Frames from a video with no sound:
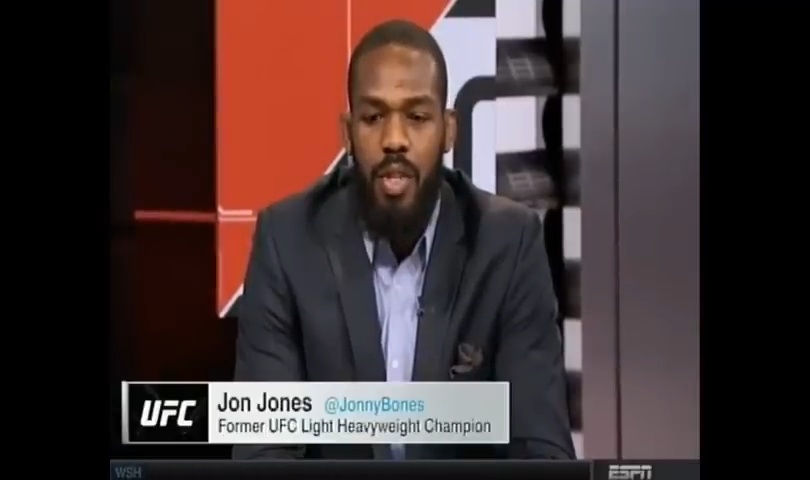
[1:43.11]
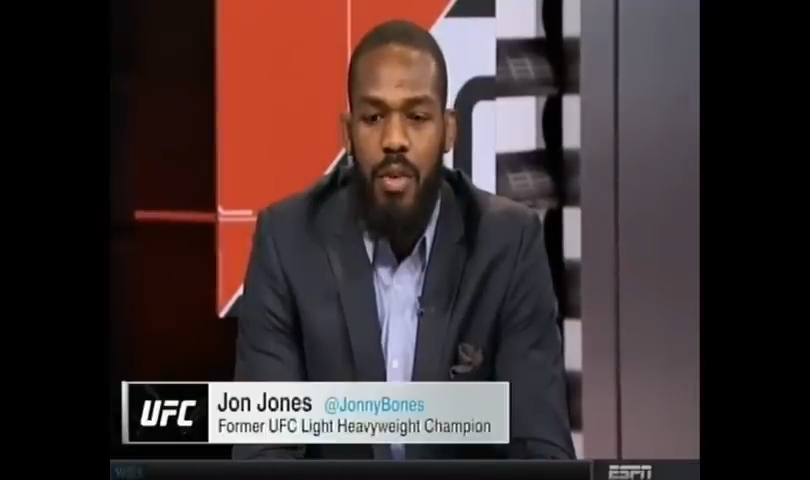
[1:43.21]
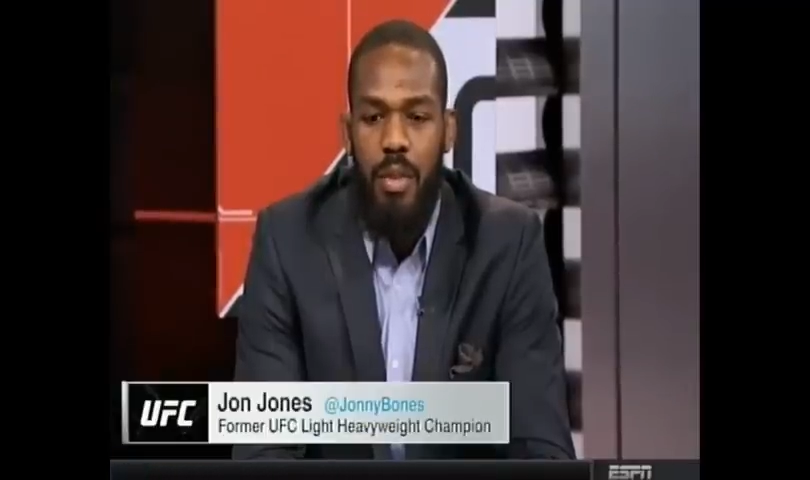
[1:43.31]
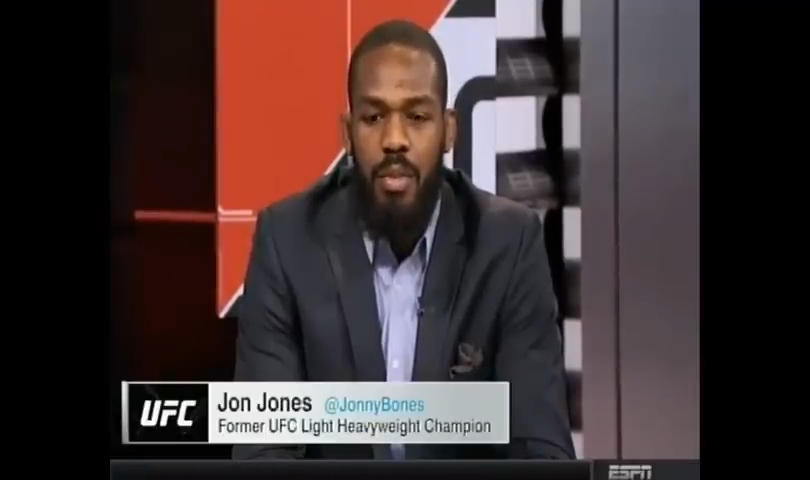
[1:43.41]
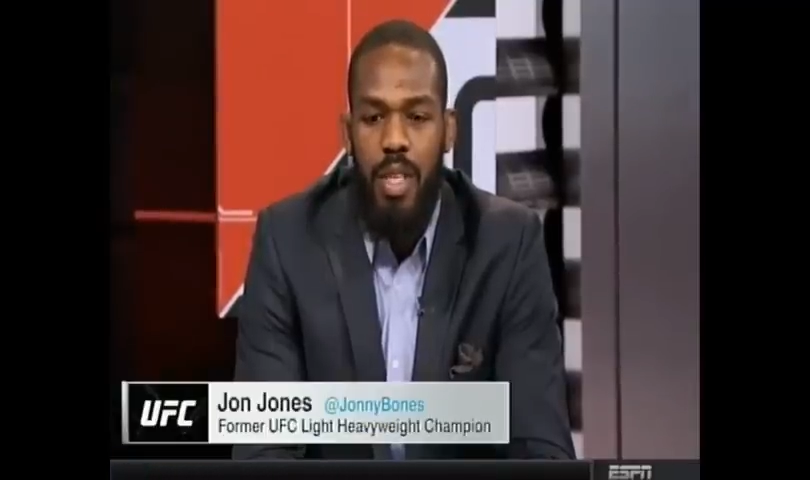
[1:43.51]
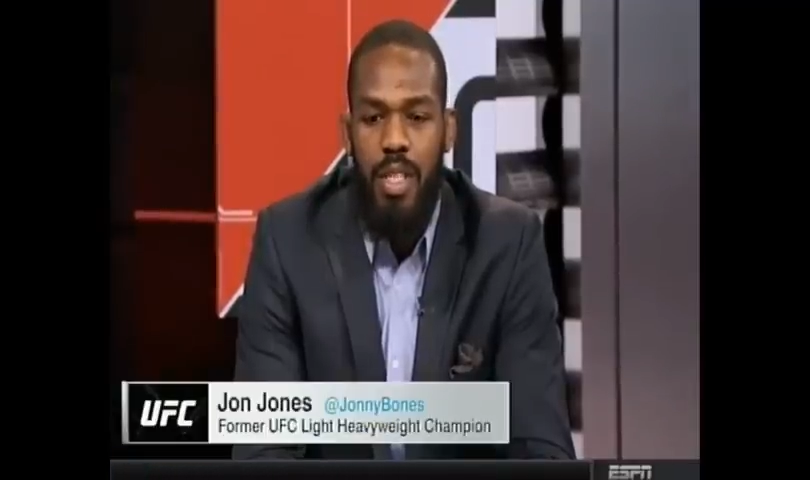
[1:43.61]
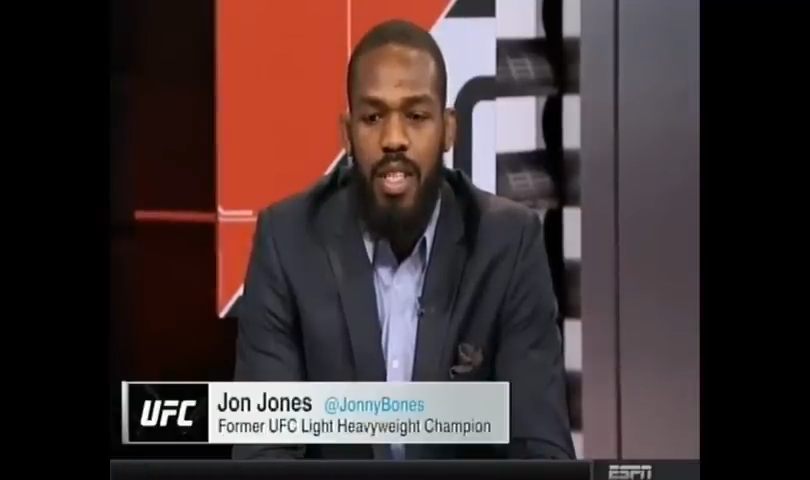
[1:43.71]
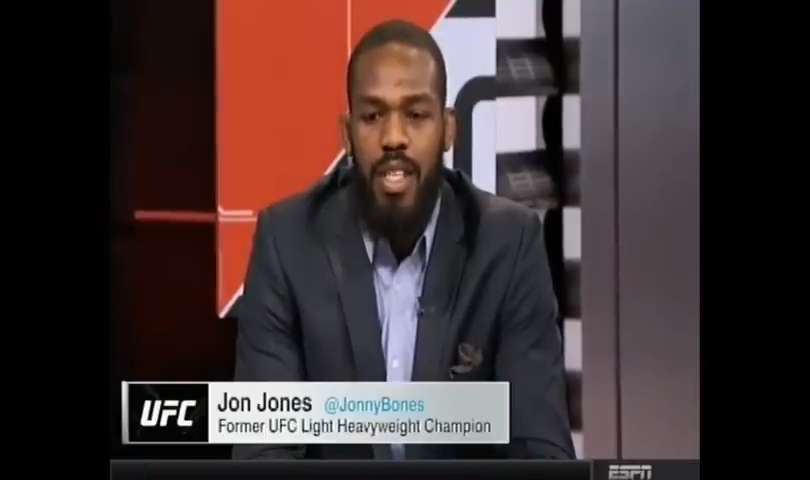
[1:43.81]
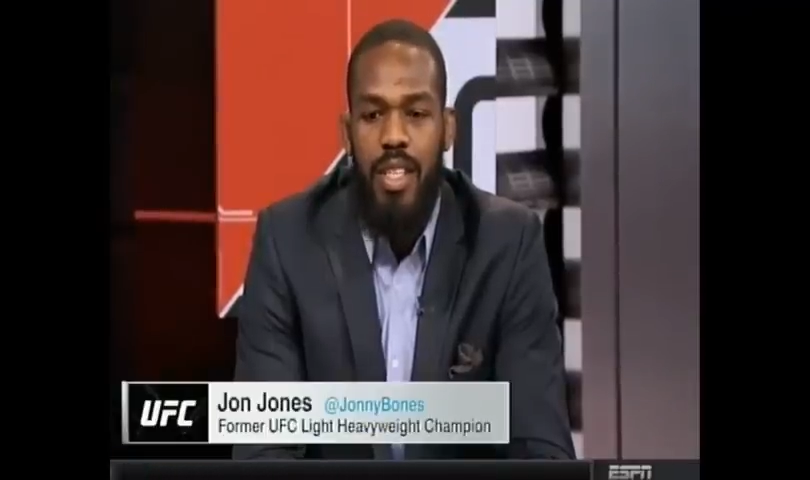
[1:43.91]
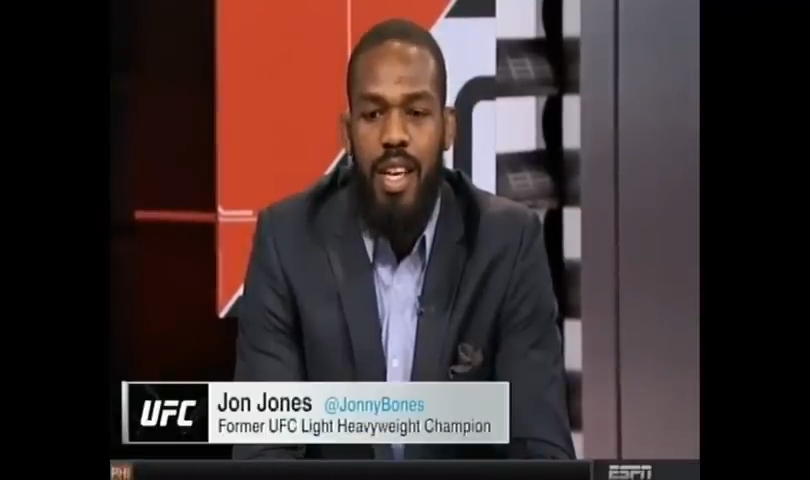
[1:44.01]
there was a blessing
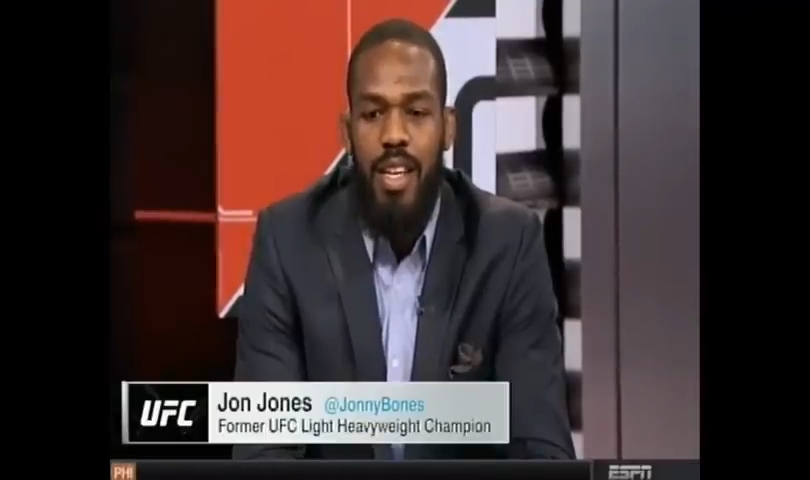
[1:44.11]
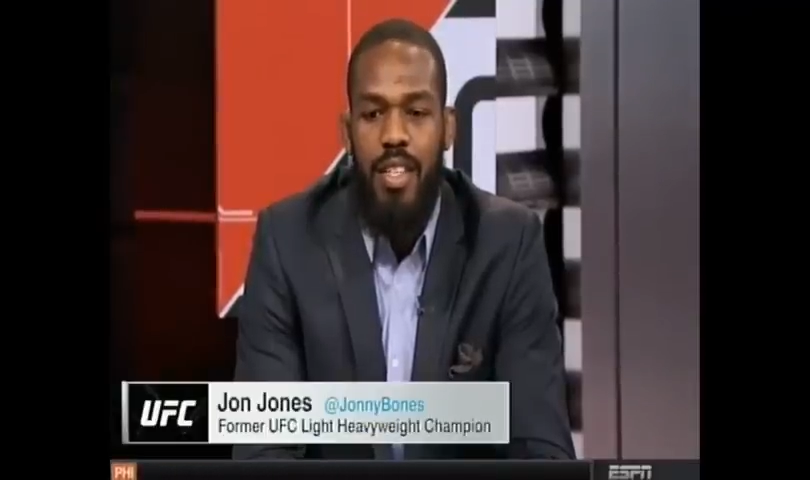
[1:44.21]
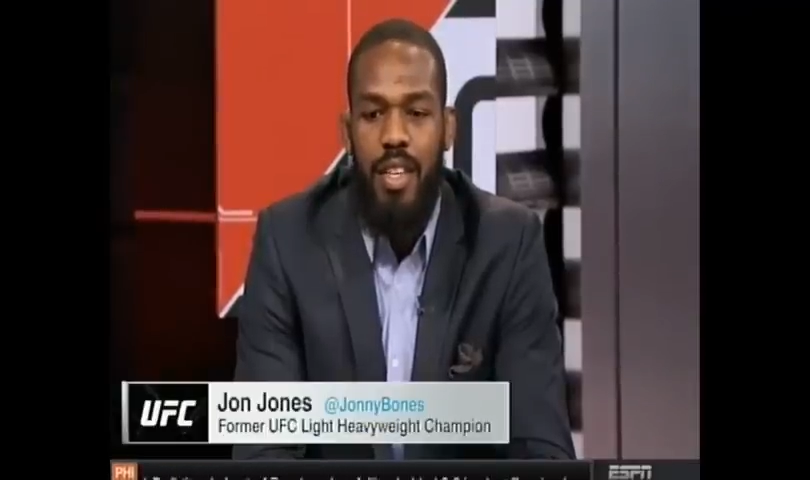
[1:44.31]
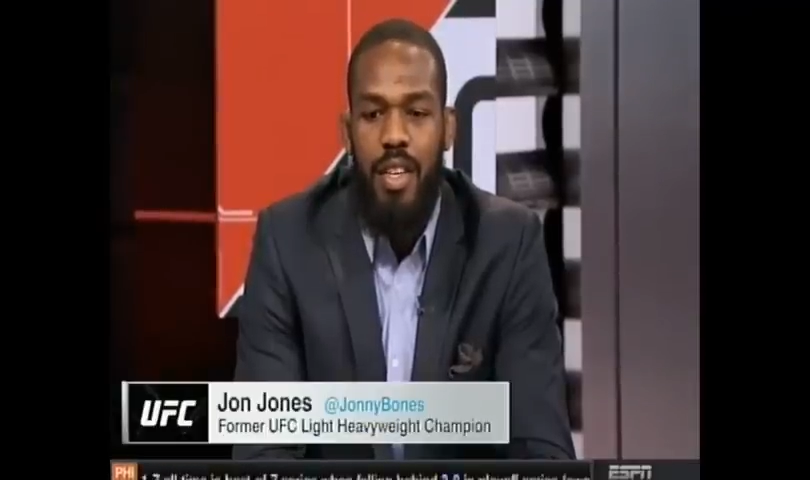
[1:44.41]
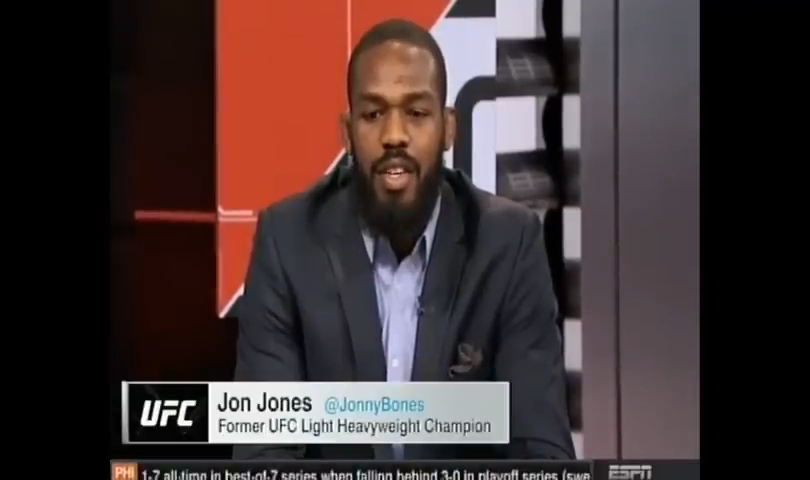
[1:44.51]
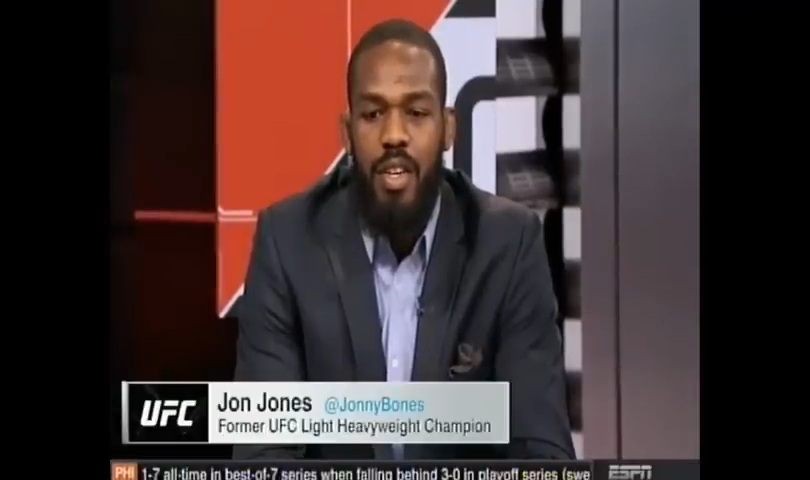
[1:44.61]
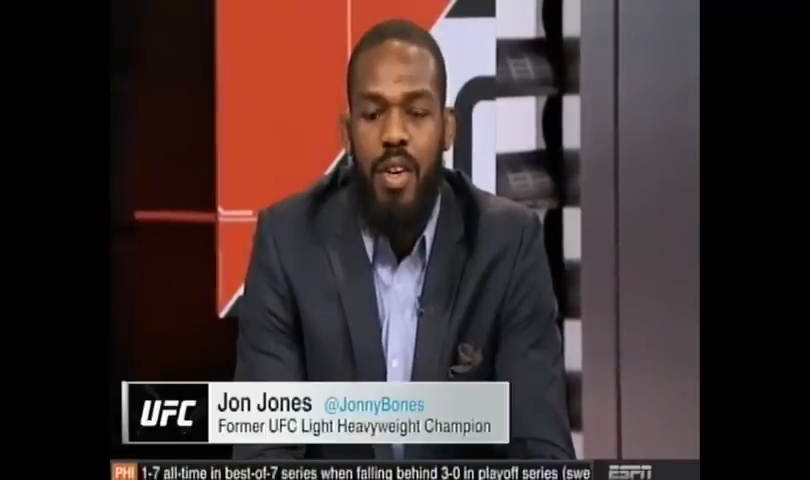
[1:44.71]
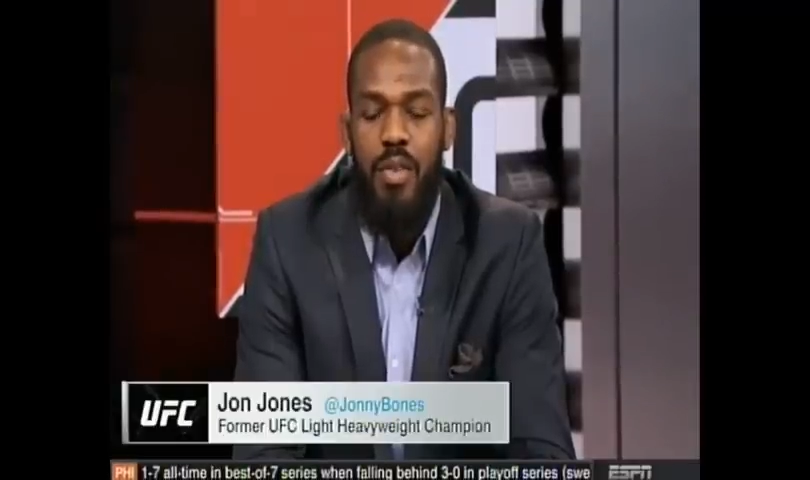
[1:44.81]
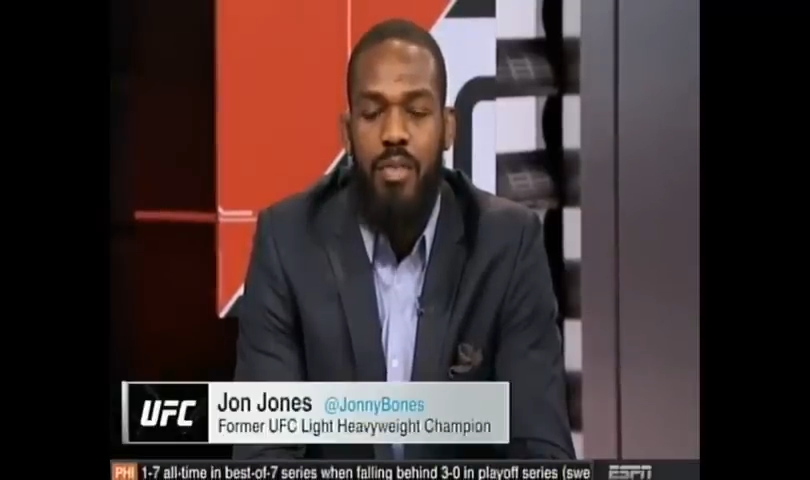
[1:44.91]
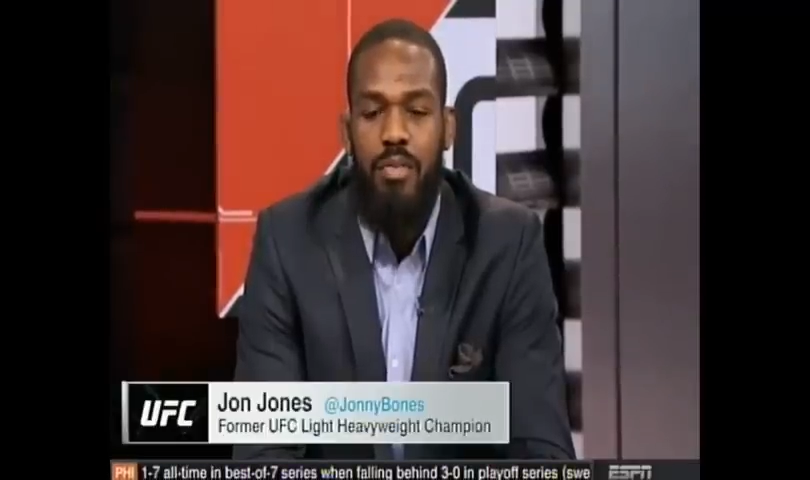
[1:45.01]
in disguise there, you
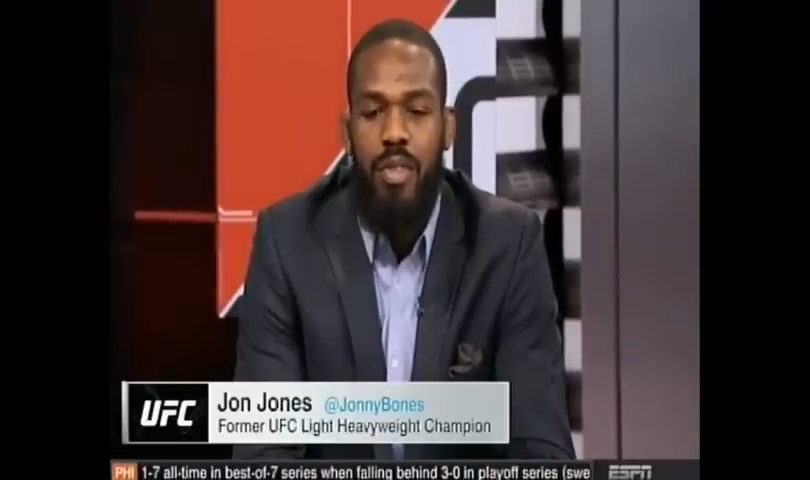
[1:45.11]
know,